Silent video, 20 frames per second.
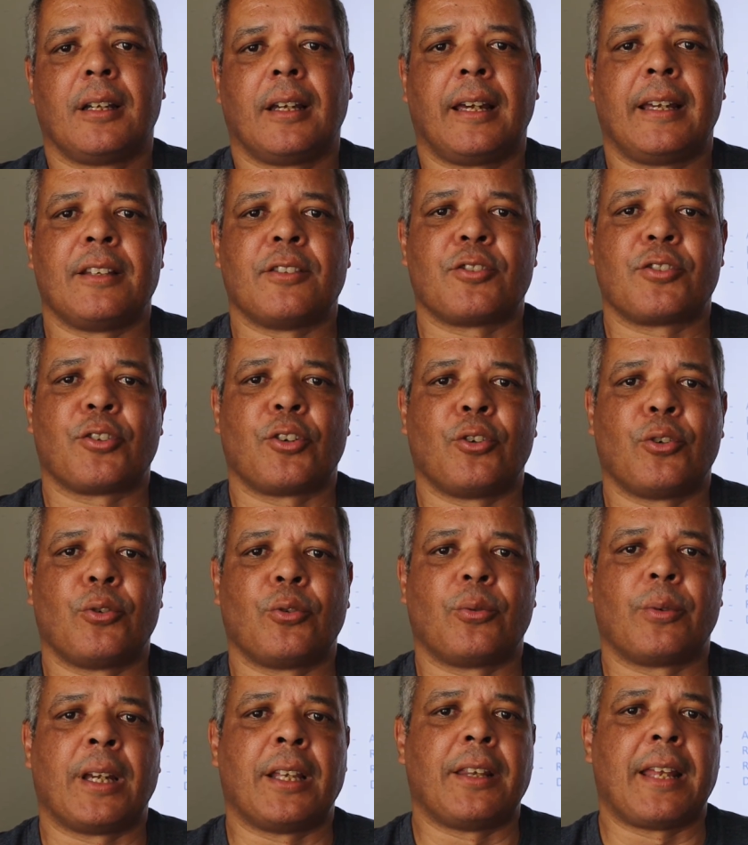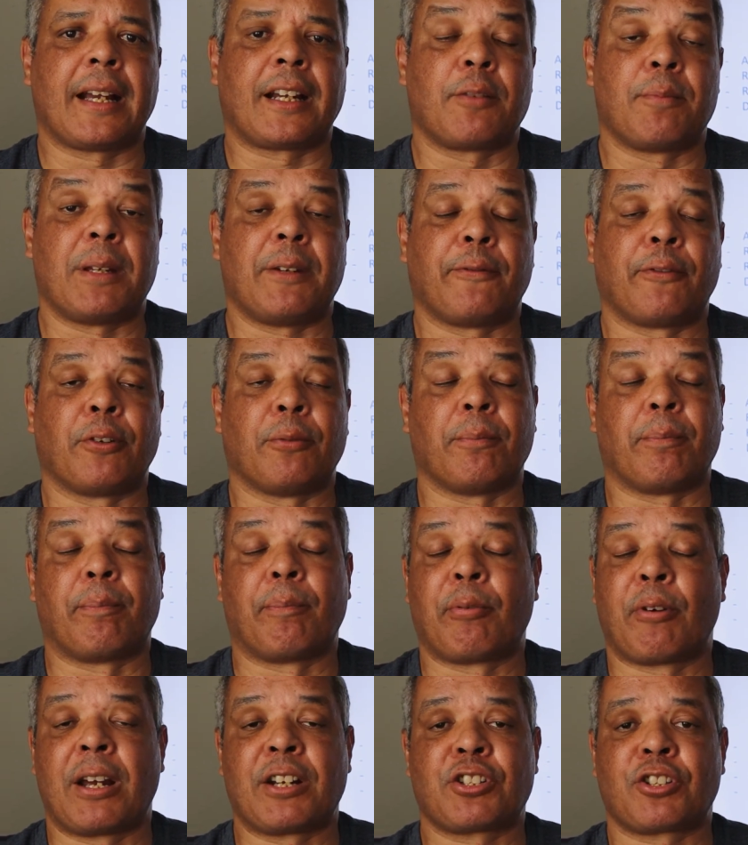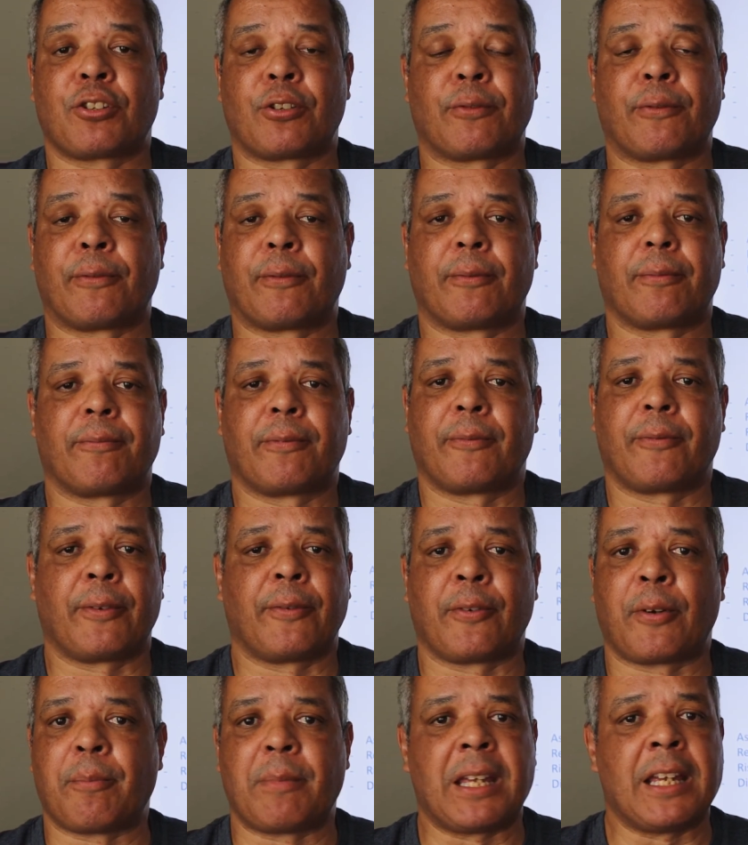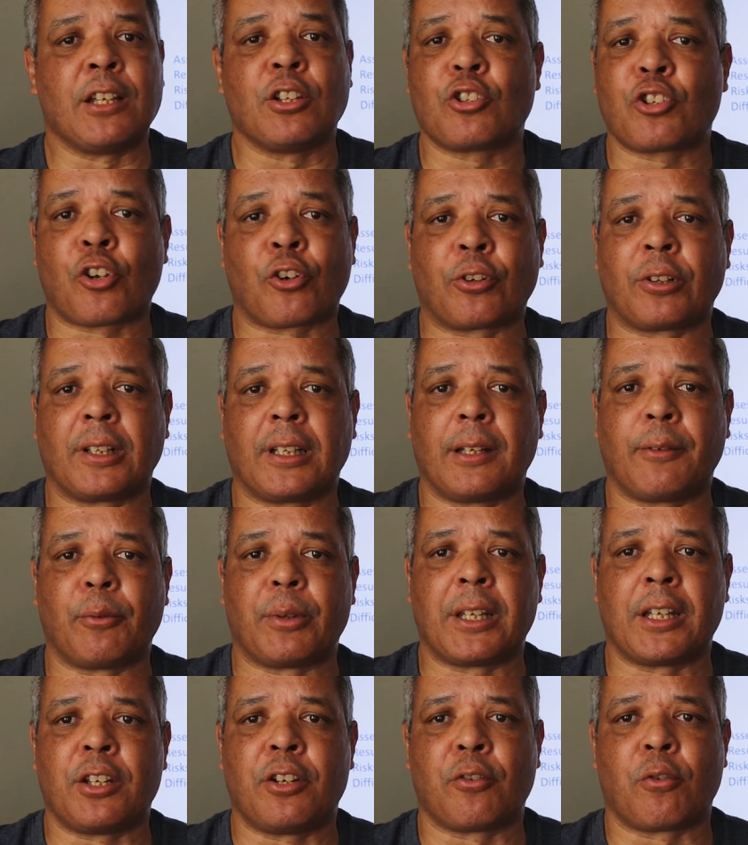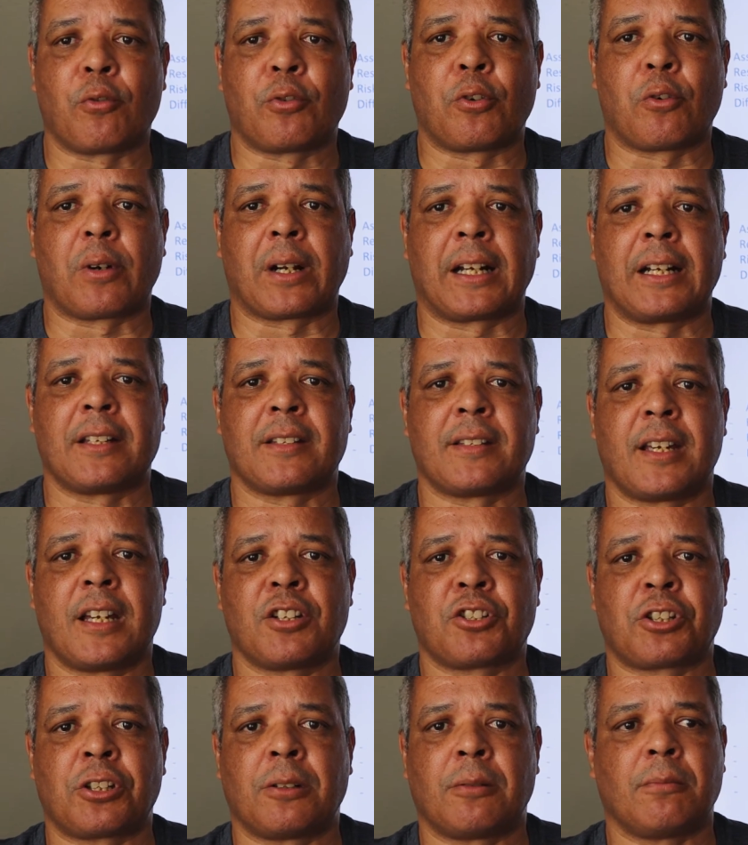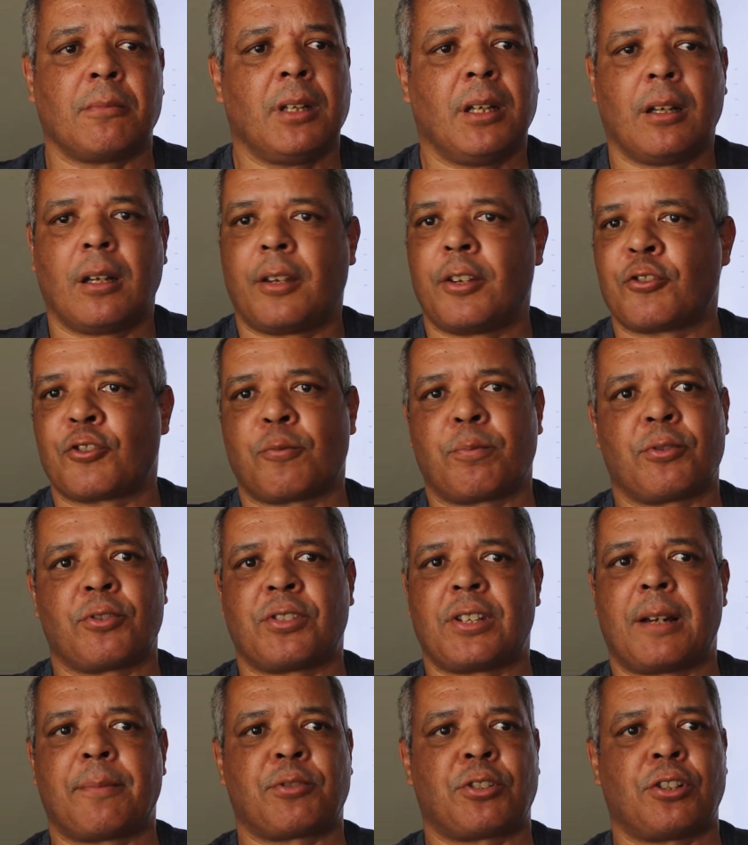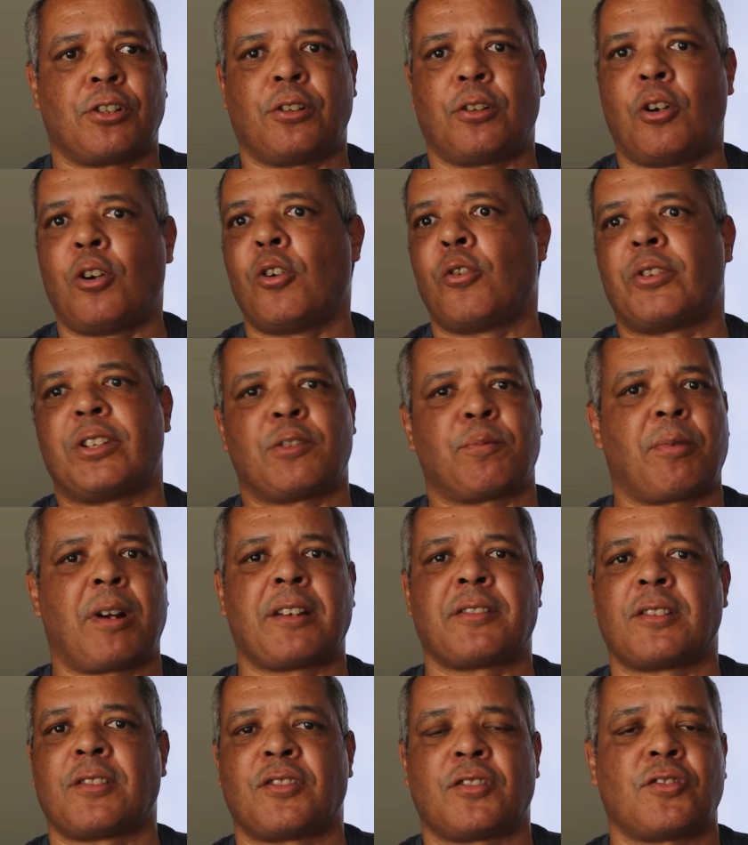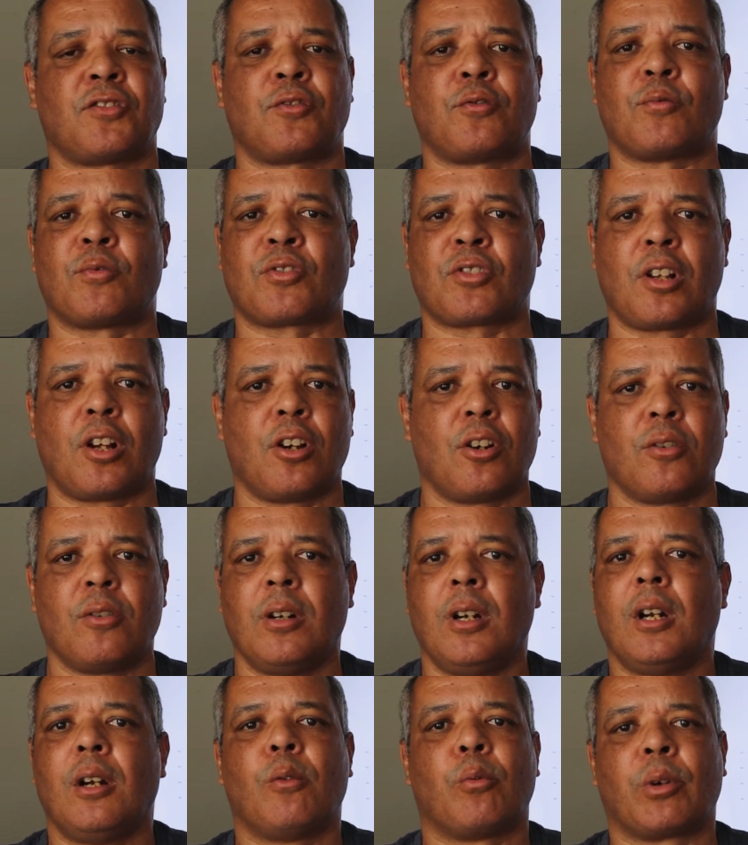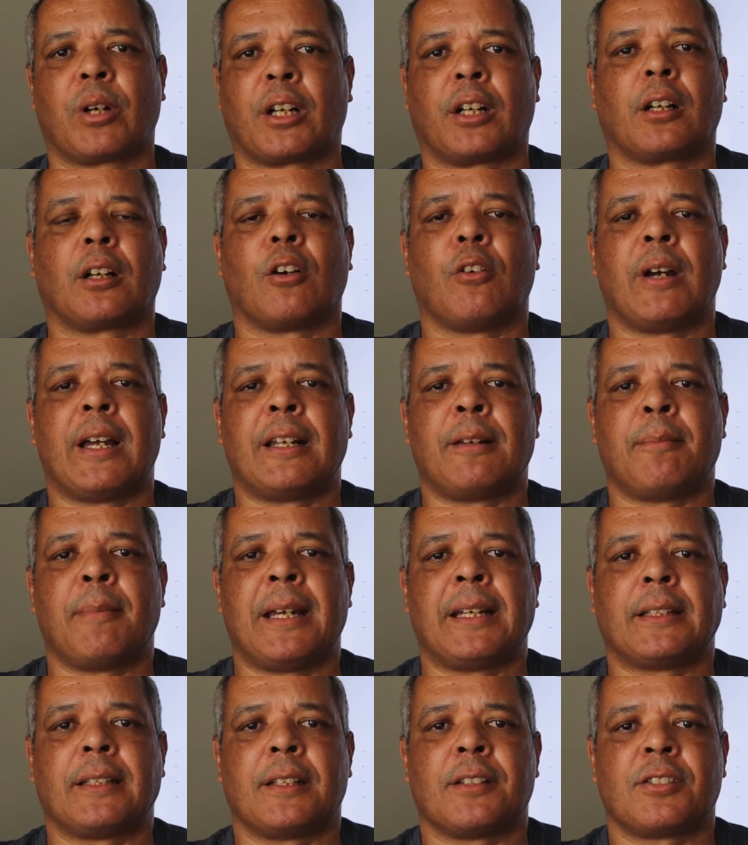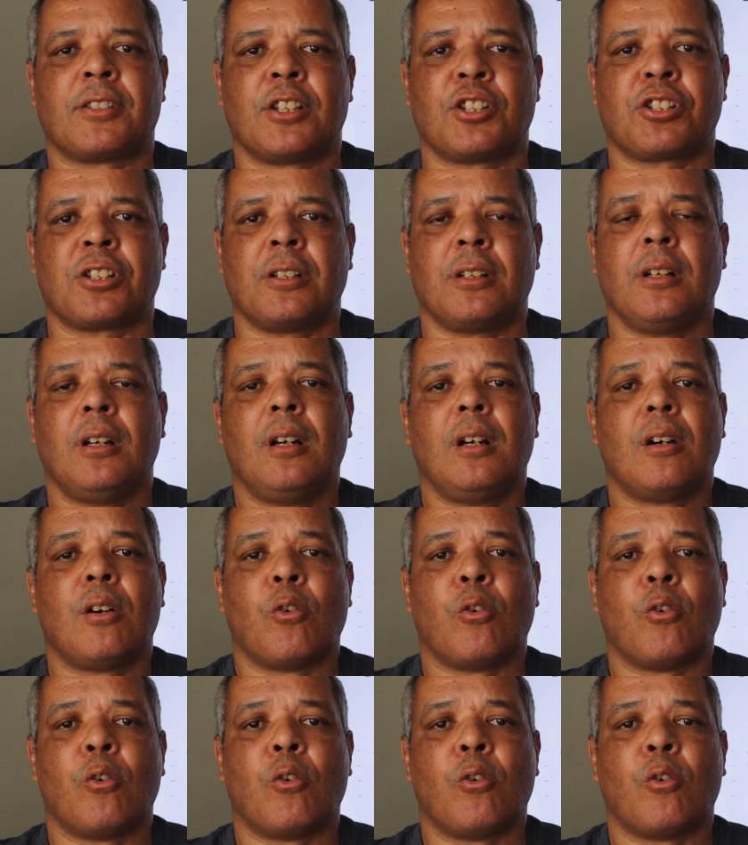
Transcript: And that could be from pressure from internally within your own organization. There's a perception, this process is too slow, we're going to go ahead and make the decision.